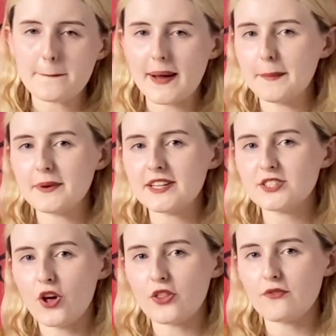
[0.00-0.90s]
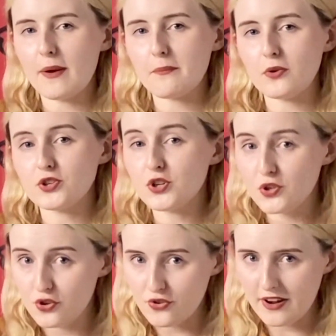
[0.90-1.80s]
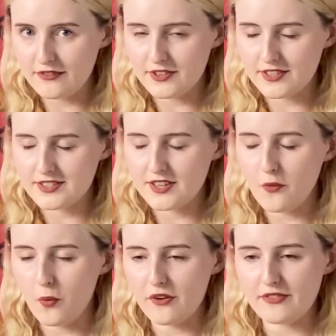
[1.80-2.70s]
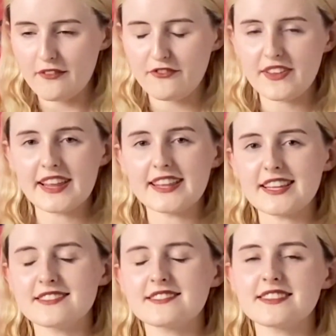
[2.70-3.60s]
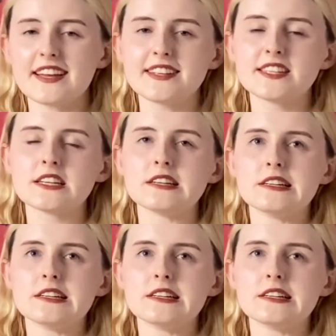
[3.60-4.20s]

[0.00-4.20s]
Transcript: My money's on the Red Bull Junior drivers, one of them filling the seat.